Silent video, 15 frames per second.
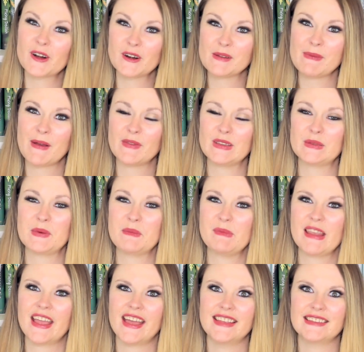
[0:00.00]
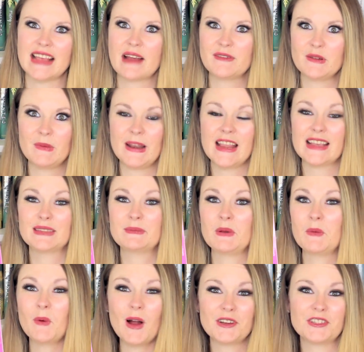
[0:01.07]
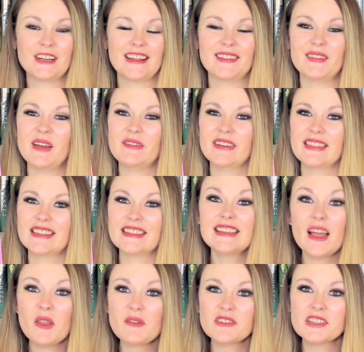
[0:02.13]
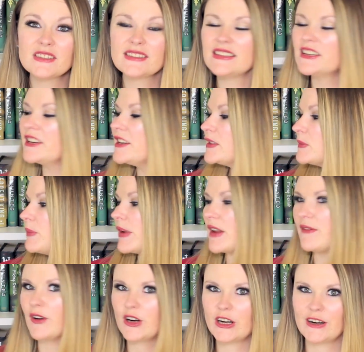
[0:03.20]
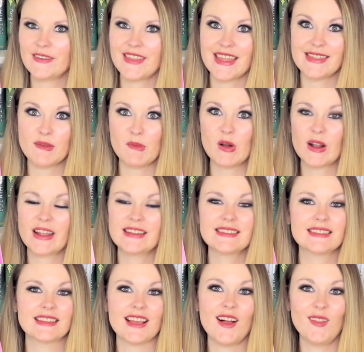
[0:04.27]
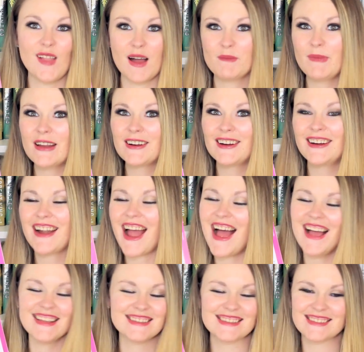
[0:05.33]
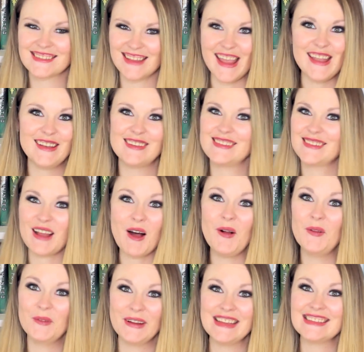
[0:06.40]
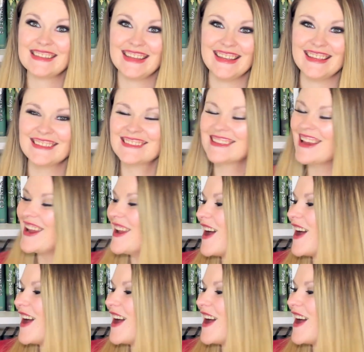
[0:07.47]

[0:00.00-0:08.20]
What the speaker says: heard about this one because everybody has been watching and loving the television series, but I've heard that the book is a lot better, as it always is.